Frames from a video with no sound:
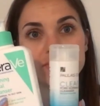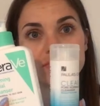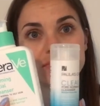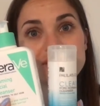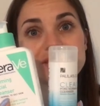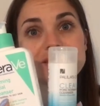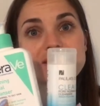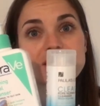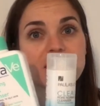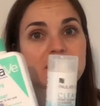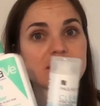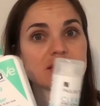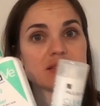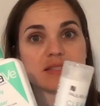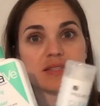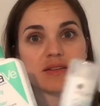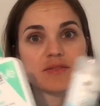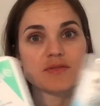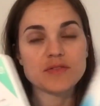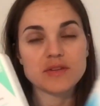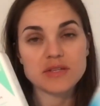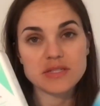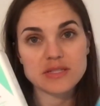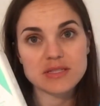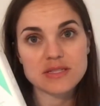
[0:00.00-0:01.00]
The size
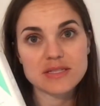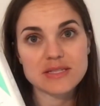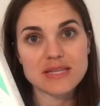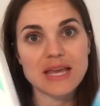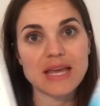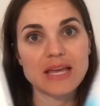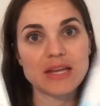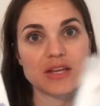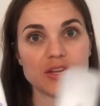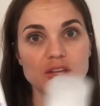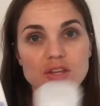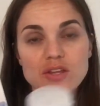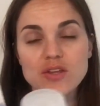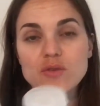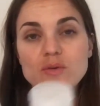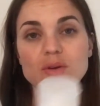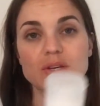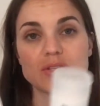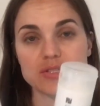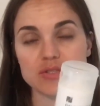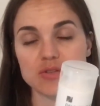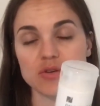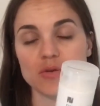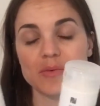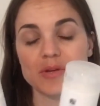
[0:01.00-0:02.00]
difference, and you
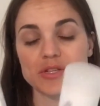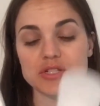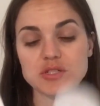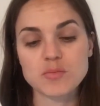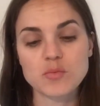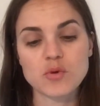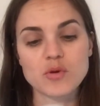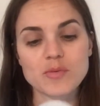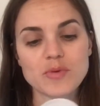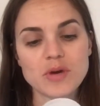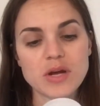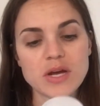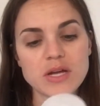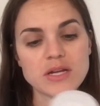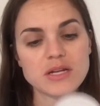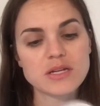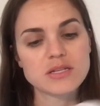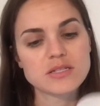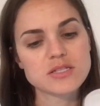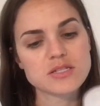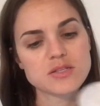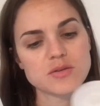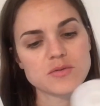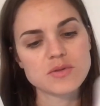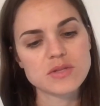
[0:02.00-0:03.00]
get so much more
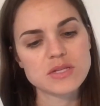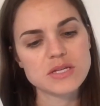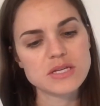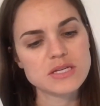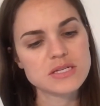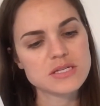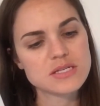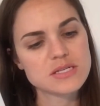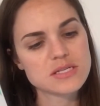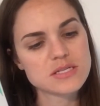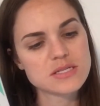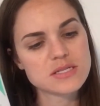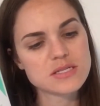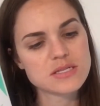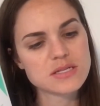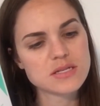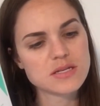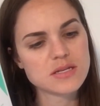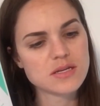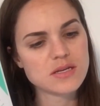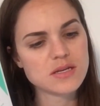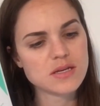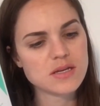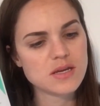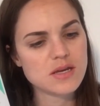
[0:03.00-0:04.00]
product. So this,
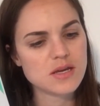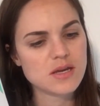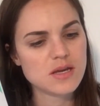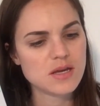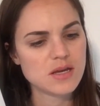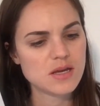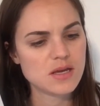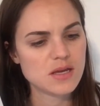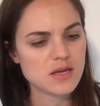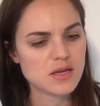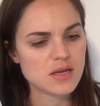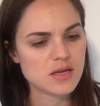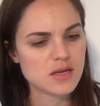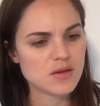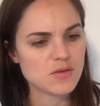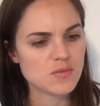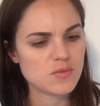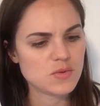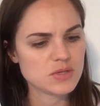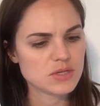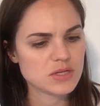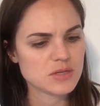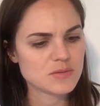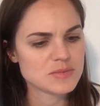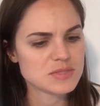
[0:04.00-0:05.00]

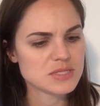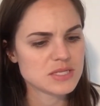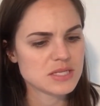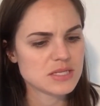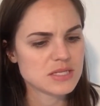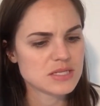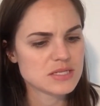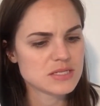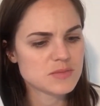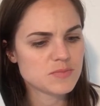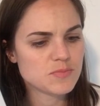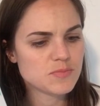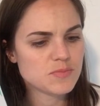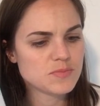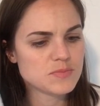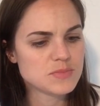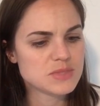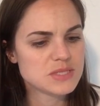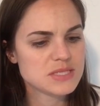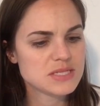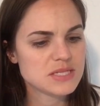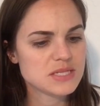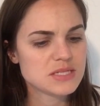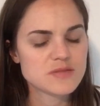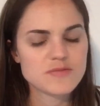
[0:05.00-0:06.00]
what comes in this,
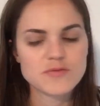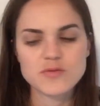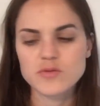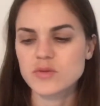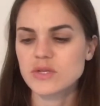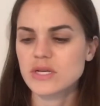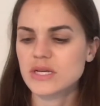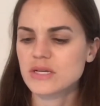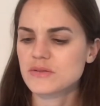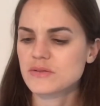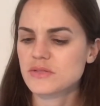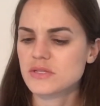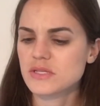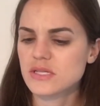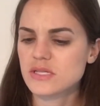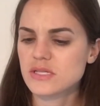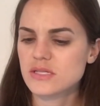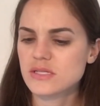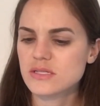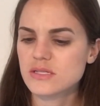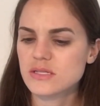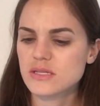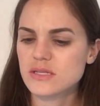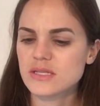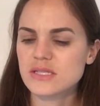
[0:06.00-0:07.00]
6 fluid
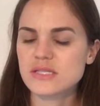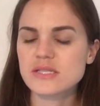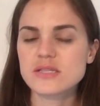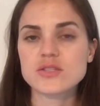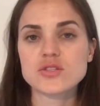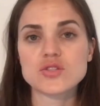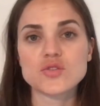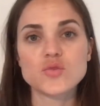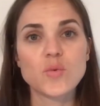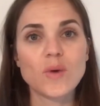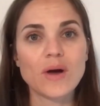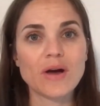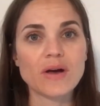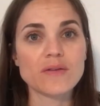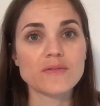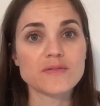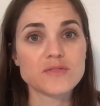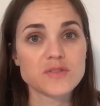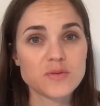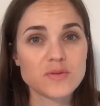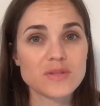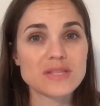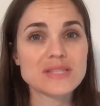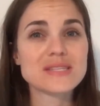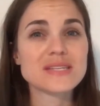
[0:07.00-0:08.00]
ounces, this is 12.
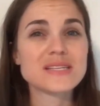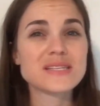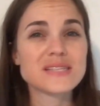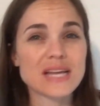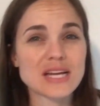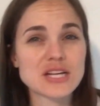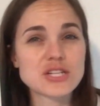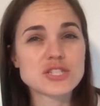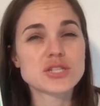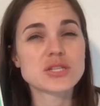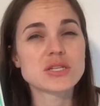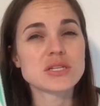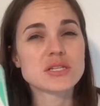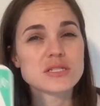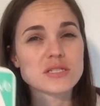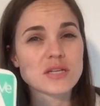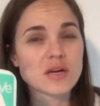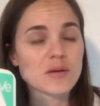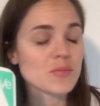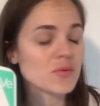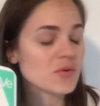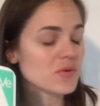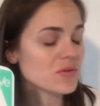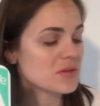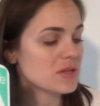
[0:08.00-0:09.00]
So this is actually
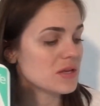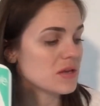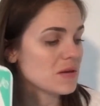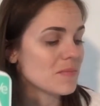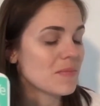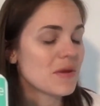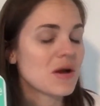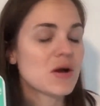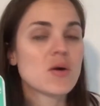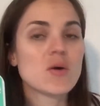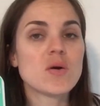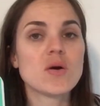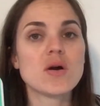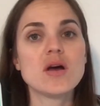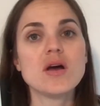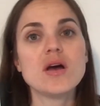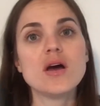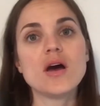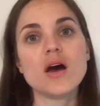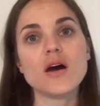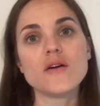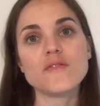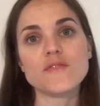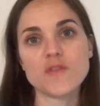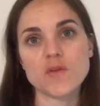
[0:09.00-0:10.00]
double the amount
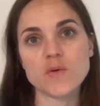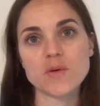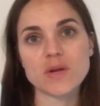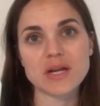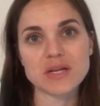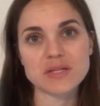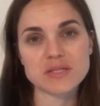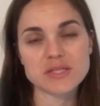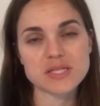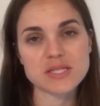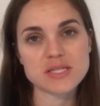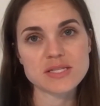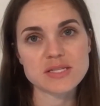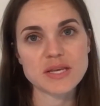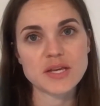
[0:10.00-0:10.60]
of fluid ounces